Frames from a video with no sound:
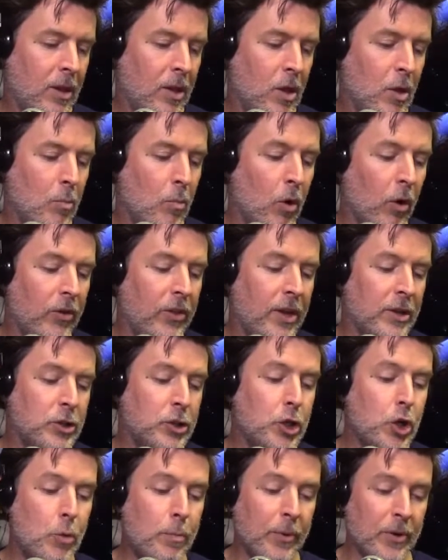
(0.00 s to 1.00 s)
more than
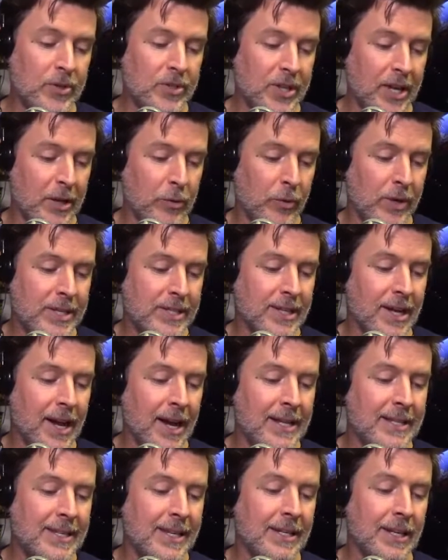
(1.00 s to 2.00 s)
2%
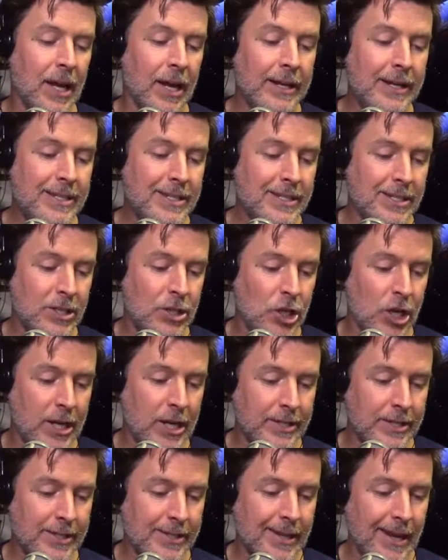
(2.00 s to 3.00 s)
resides in ice
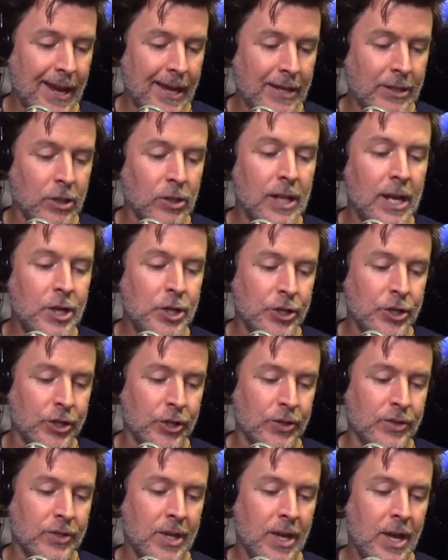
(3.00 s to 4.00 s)
sheets and
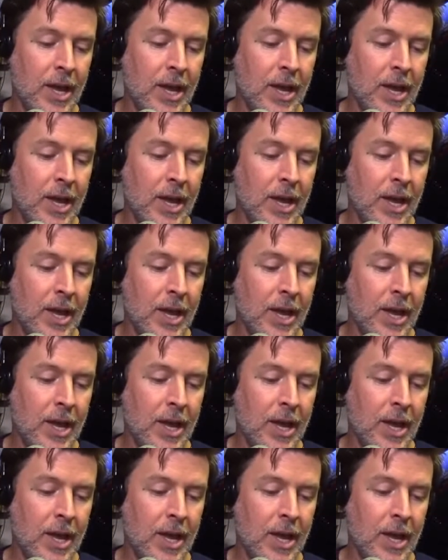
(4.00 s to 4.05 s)
glaciers,